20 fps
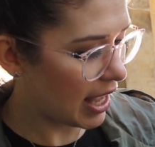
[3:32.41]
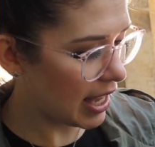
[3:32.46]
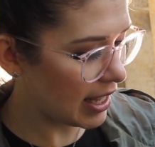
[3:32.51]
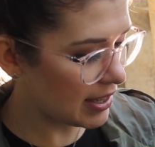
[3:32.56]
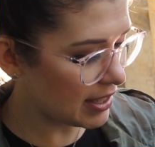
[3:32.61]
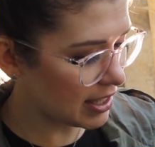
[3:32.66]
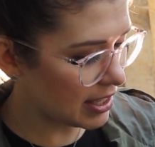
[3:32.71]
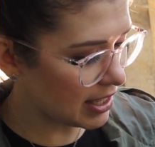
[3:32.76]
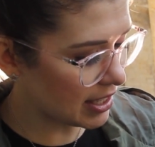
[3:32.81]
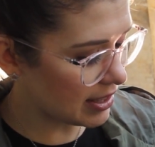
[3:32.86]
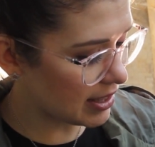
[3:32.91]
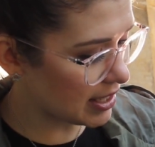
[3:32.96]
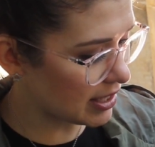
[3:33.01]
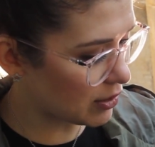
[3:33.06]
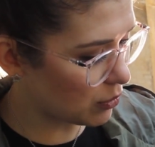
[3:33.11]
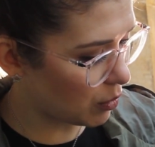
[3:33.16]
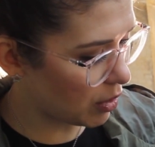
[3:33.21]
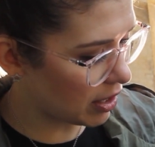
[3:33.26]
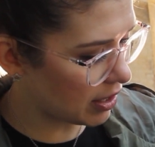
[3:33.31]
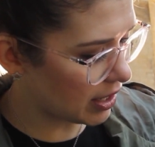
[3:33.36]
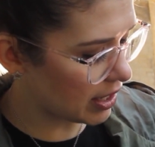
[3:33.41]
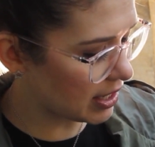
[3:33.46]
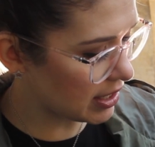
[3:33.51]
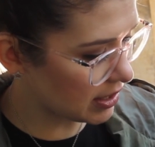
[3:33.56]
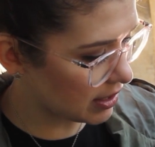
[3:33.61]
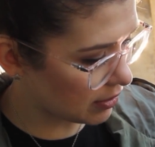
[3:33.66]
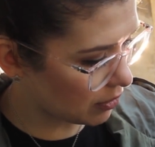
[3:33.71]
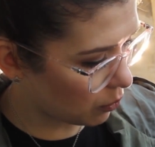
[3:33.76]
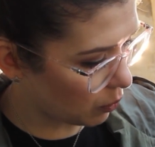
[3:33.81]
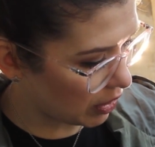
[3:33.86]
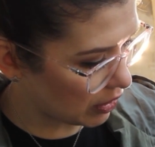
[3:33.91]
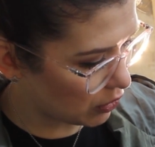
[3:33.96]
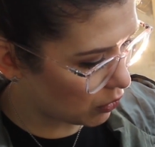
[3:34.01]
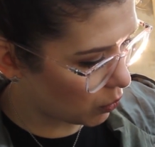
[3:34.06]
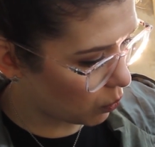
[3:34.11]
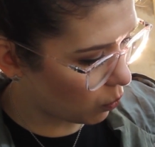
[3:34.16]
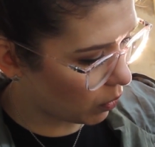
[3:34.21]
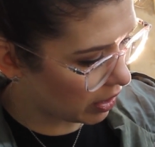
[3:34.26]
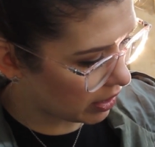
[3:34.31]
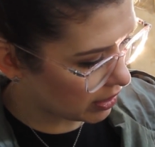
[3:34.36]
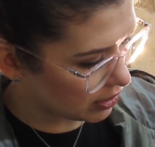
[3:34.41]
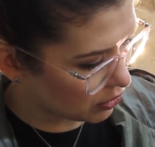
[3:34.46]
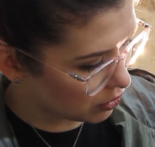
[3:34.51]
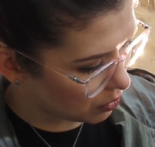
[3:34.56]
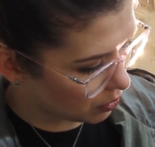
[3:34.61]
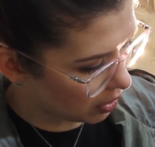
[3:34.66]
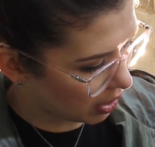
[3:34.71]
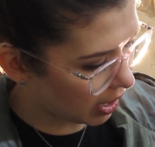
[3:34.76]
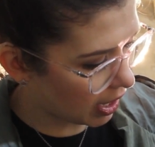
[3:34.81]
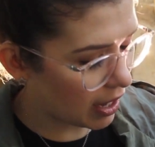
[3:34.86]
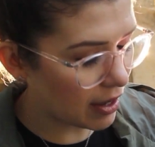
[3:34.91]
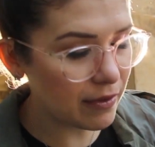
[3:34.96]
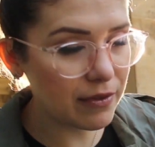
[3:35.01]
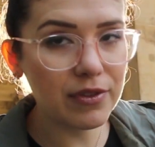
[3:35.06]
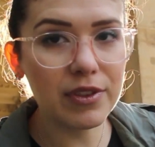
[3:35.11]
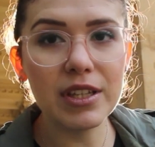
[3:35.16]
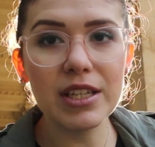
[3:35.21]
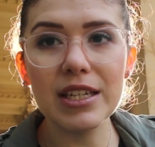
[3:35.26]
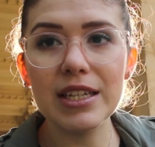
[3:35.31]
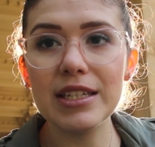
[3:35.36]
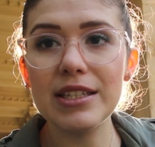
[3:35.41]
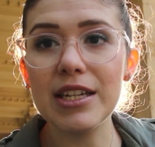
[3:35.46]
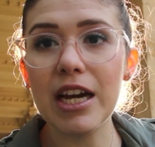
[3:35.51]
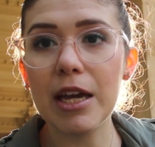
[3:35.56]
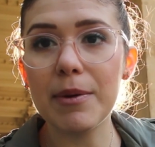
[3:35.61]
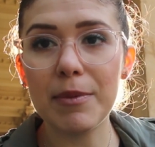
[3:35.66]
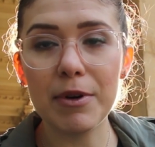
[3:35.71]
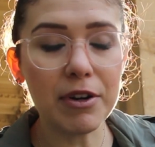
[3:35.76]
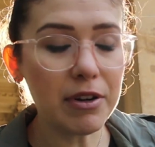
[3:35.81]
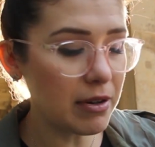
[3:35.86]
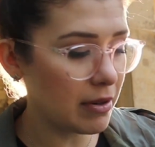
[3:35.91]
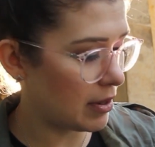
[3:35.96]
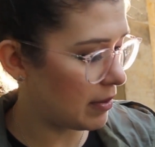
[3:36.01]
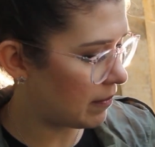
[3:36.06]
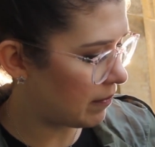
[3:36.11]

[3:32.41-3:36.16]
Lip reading: And this one is when you wanted to have the timer.